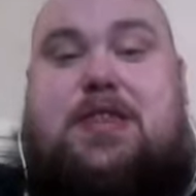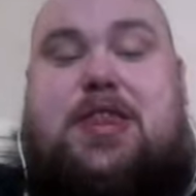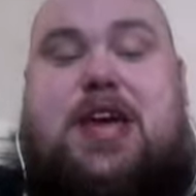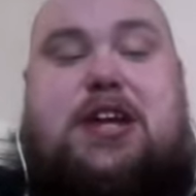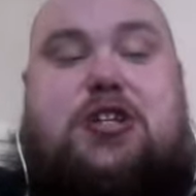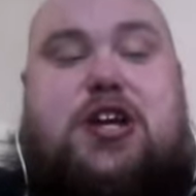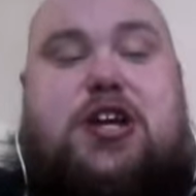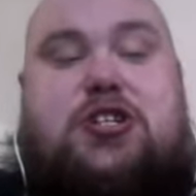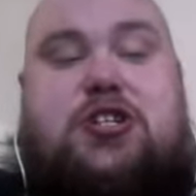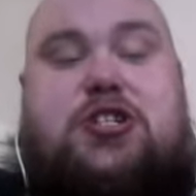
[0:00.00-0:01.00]
Then it
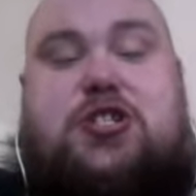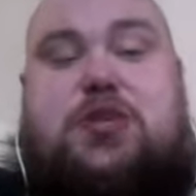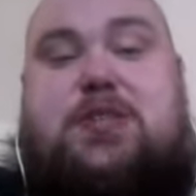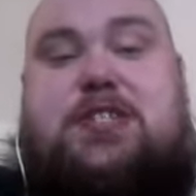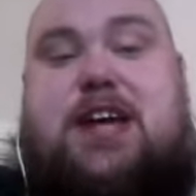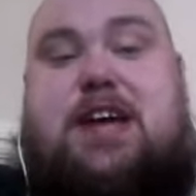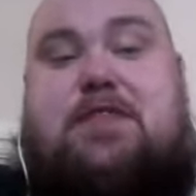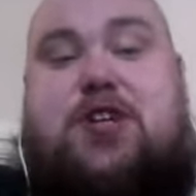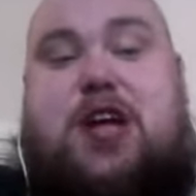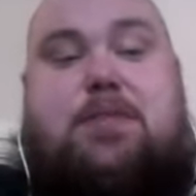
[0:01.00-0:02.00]
changes to a D F
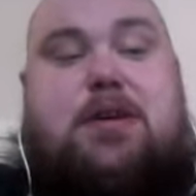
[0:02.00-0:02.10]
sharp.